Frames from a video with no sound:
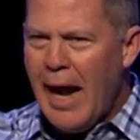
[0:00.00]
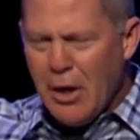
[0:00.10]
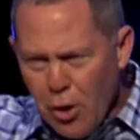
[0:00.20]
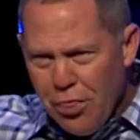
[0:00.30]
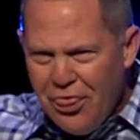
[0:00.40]

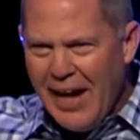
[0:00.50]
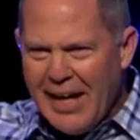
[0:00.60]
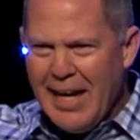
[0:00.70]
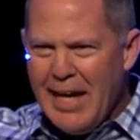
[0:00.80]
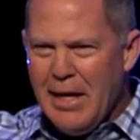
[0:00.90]
And you're
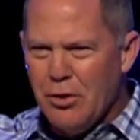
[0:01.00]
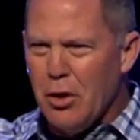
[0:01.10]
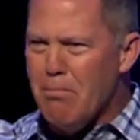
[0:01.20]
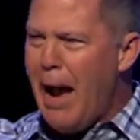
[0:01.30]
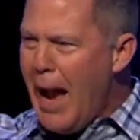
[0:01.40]
thinking in
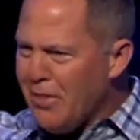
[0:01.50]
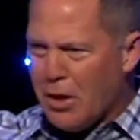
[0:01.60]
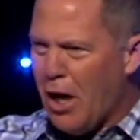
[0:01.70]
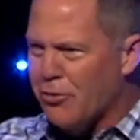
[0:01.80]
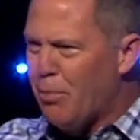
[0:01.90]
your mind
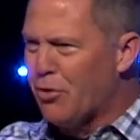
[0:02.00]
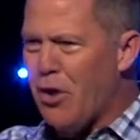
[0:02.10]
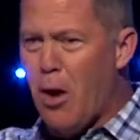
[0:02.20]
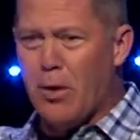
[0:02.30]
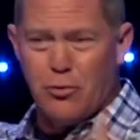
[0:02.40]
the
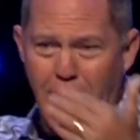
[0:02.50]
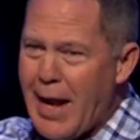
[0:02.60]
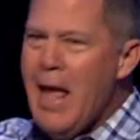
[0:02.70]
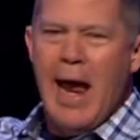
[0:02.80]
customer's always right,